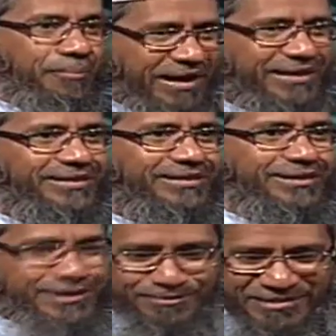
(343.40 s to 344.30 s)
But
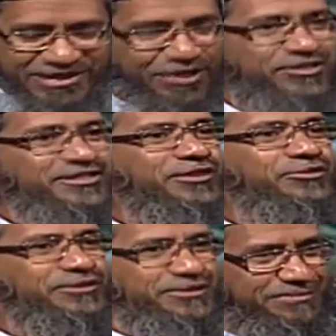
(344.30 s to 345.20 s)
my trousers are
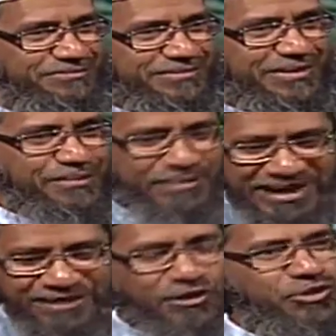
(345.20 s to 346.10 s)
loose.
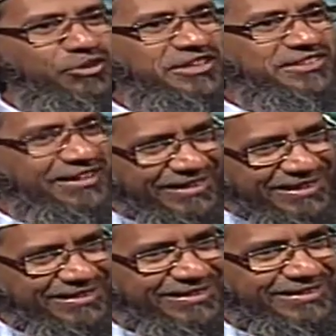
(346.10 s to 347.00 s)
My navel to knee is
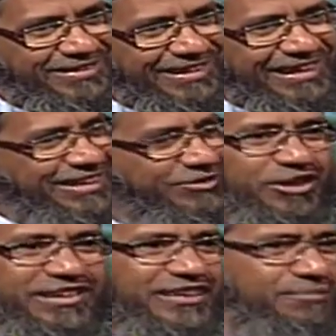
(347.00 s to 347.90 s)
covered. It is
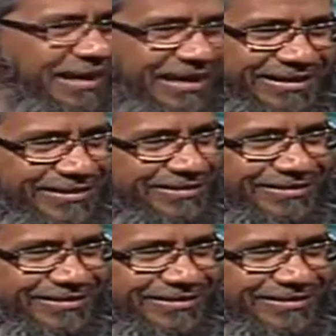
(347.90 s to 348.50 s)
not transparent.